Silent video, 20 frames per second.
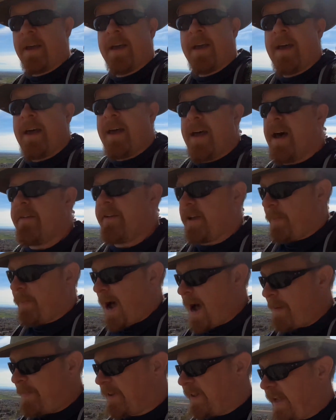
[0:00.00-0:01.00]
heavy
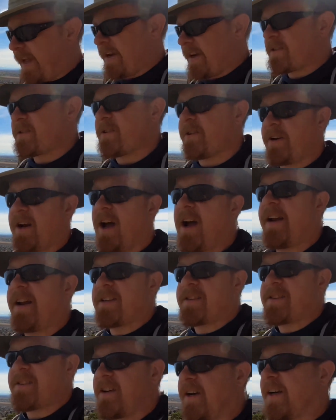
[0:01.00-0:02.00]
populated. So you're not
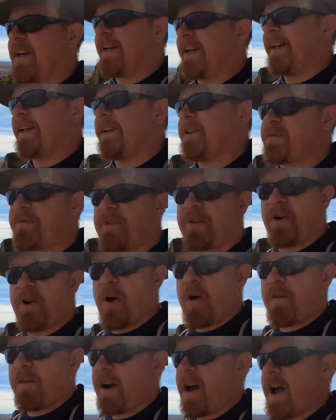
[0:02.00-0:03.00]
necessarily gonna need this for an
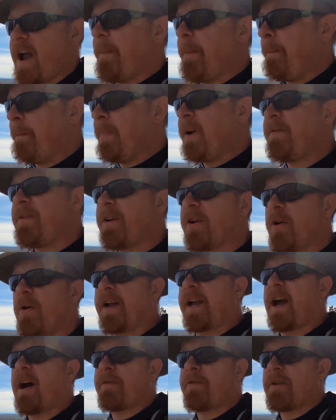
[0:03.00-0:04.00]
overnight, but if you're
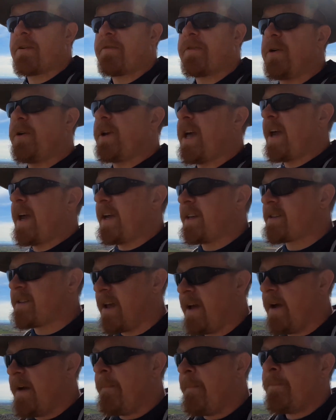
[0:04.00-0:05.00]
going out for a few days,
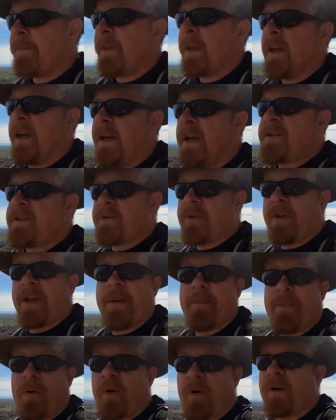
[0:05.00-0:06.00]
It's really
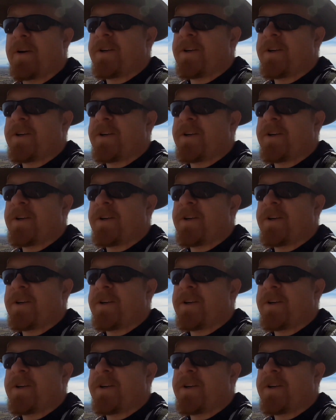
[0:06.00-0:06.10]
important